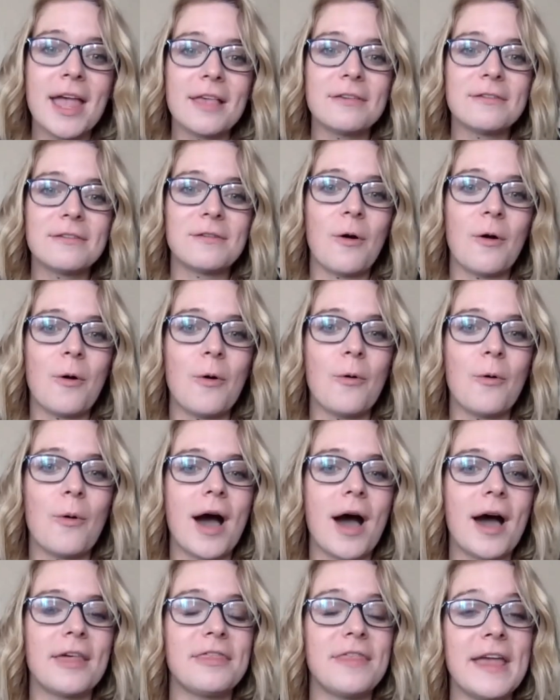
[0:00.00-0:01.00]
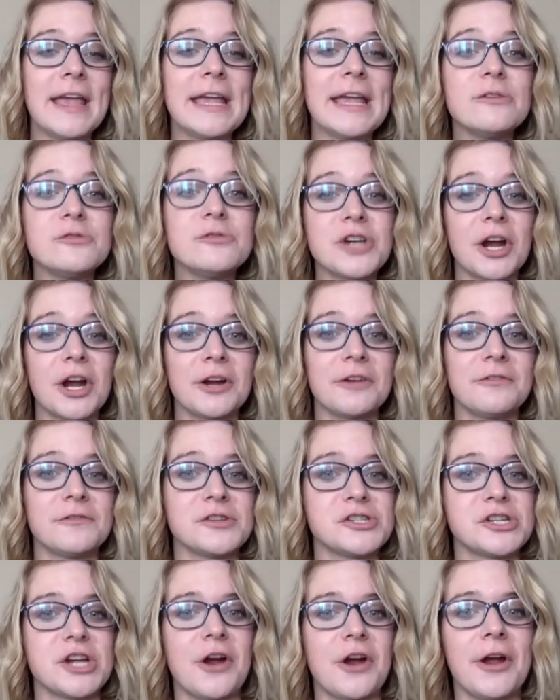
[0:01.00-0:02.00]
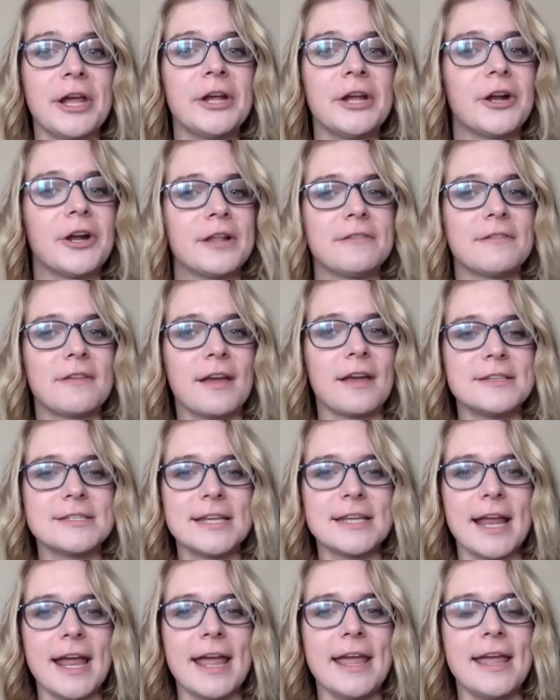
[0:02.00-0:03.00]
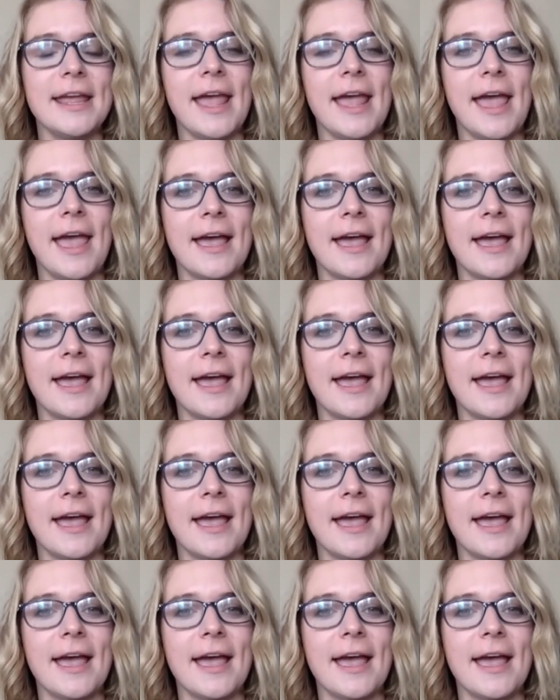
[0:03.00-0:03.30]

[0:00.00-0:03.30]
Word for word: So uh, thank you, Jared, for sharing your insight today,